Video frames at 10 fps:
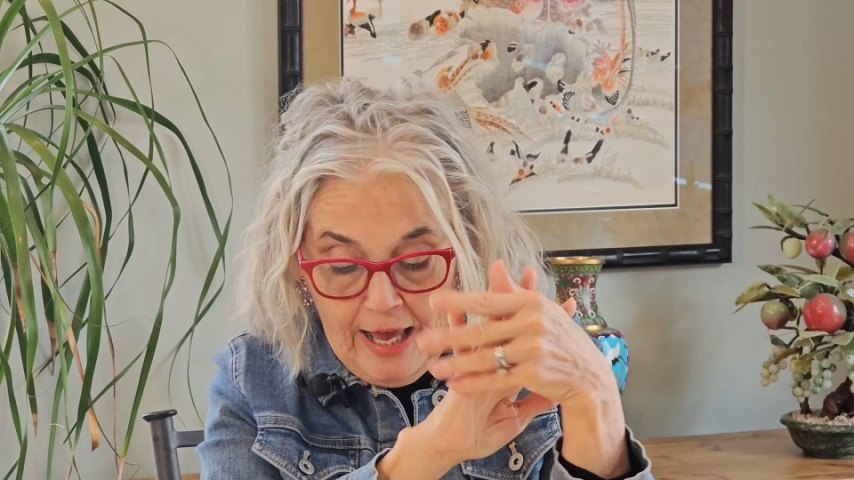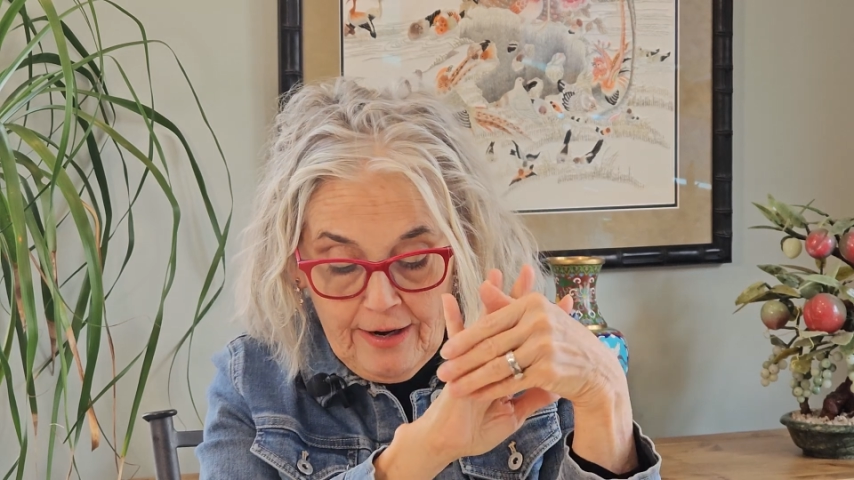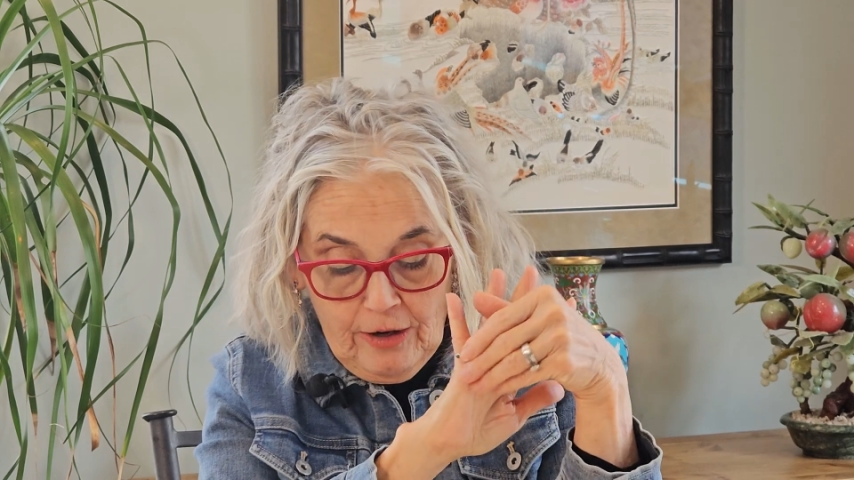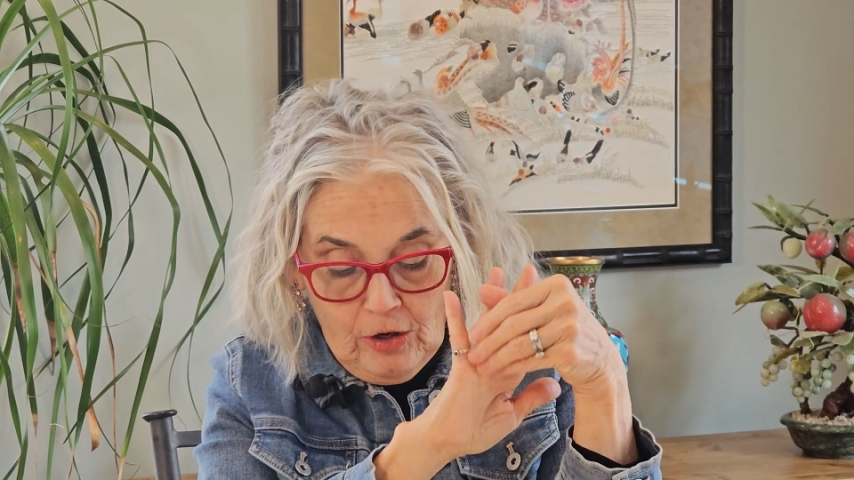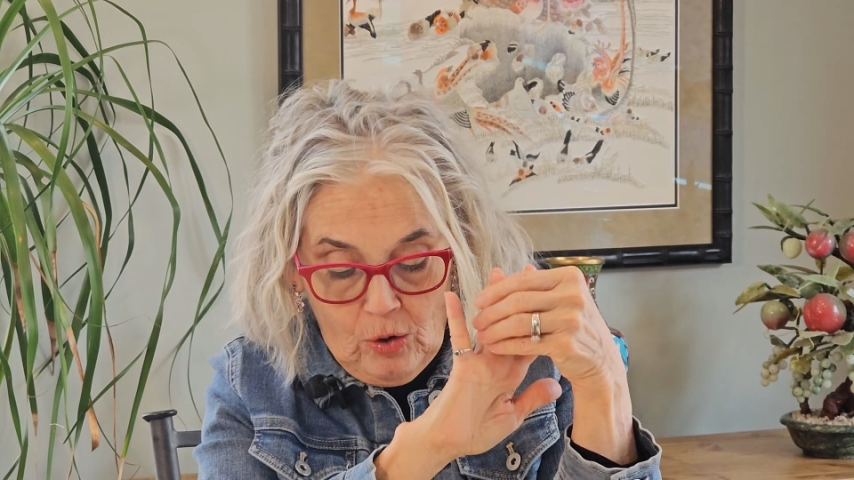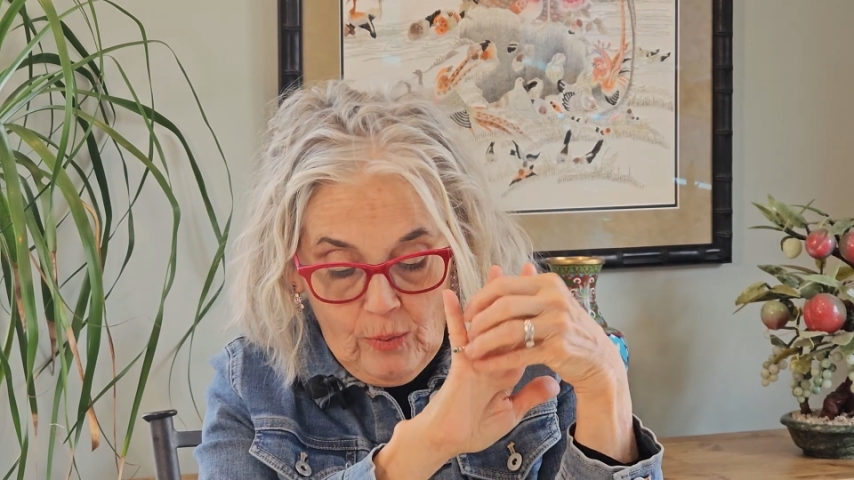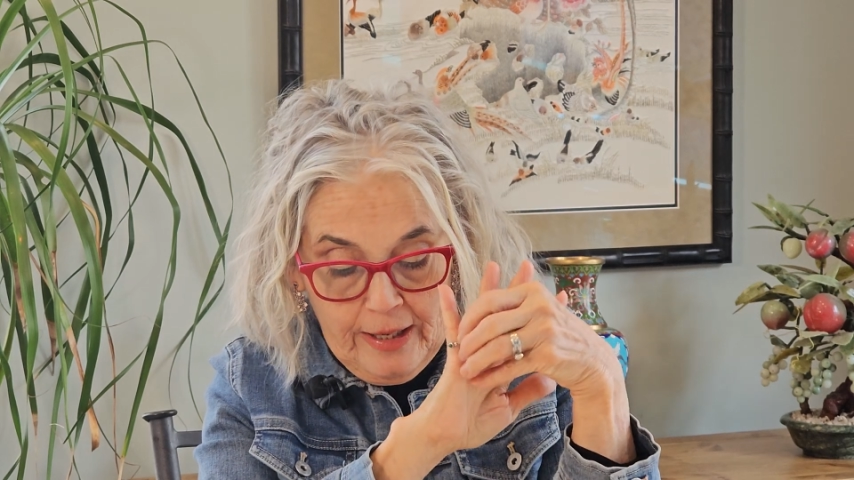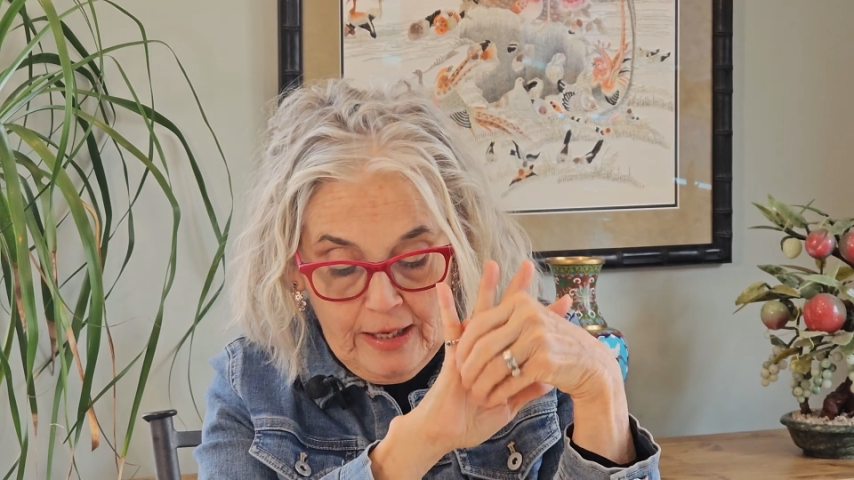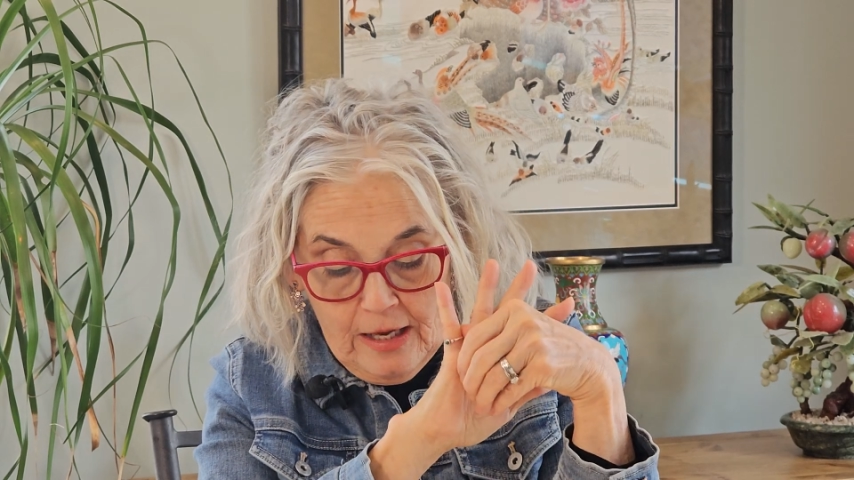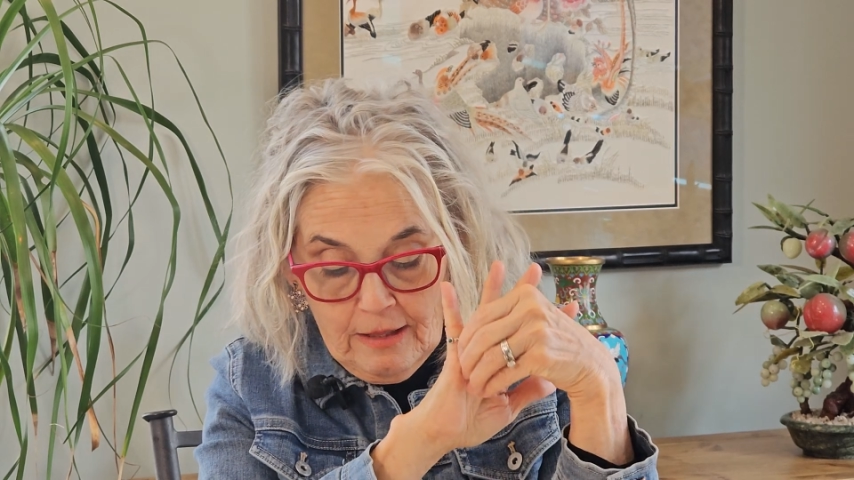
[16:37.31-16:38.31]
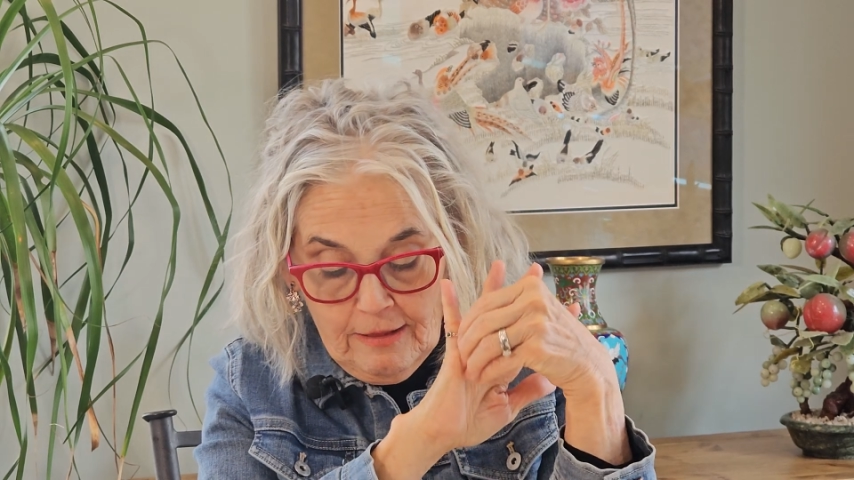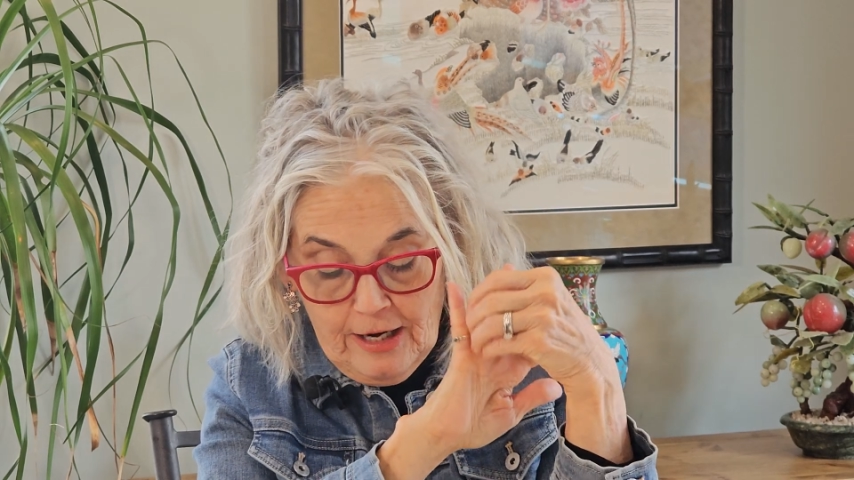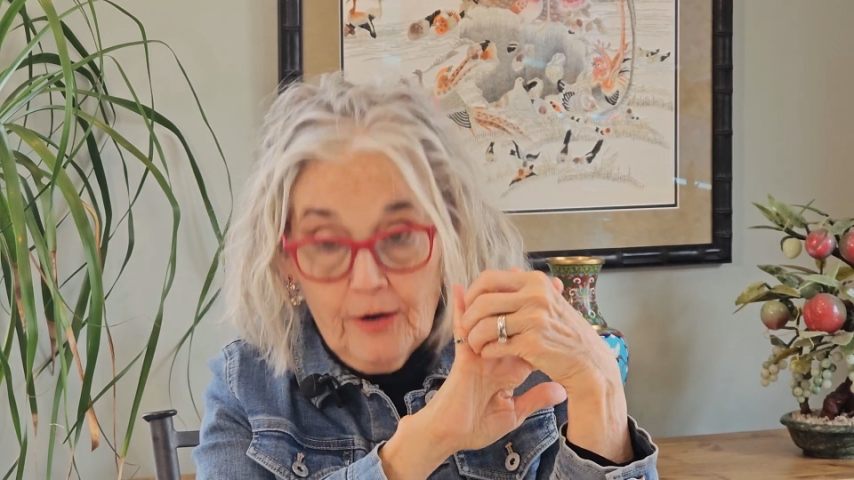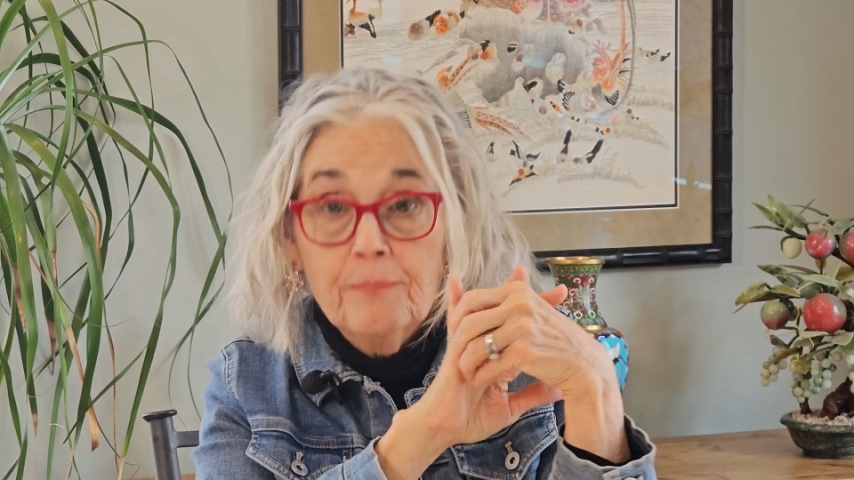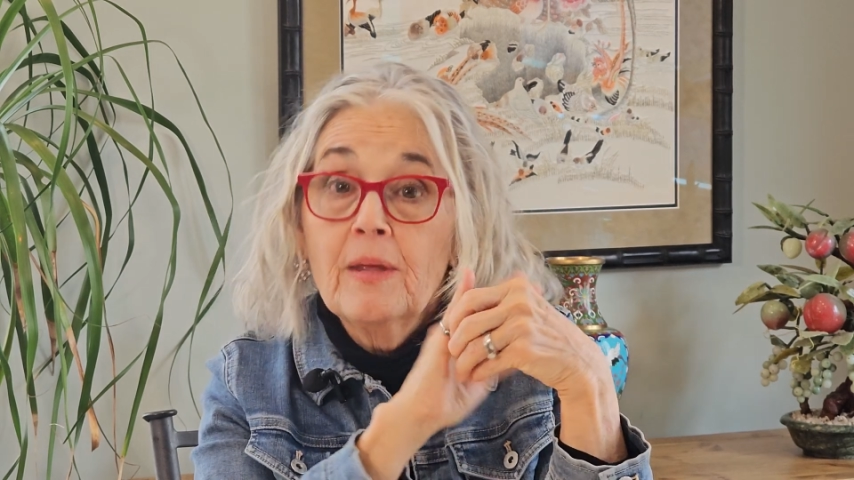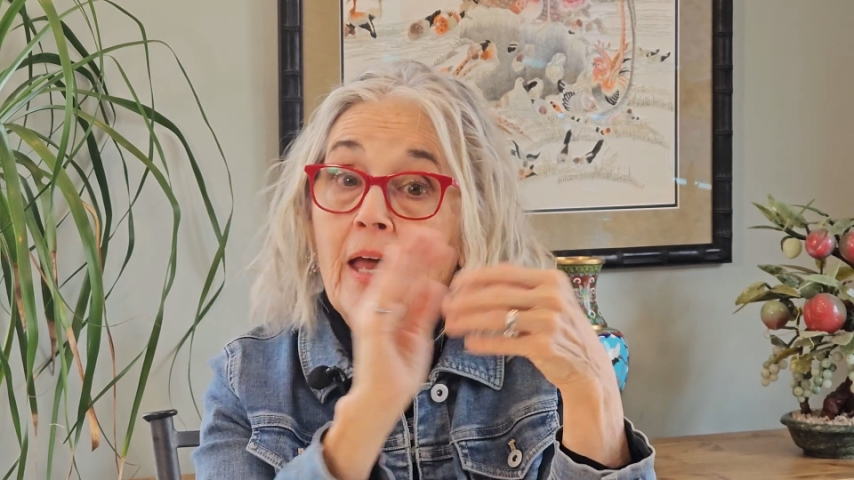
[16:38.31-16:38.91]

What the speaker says: that are going in there.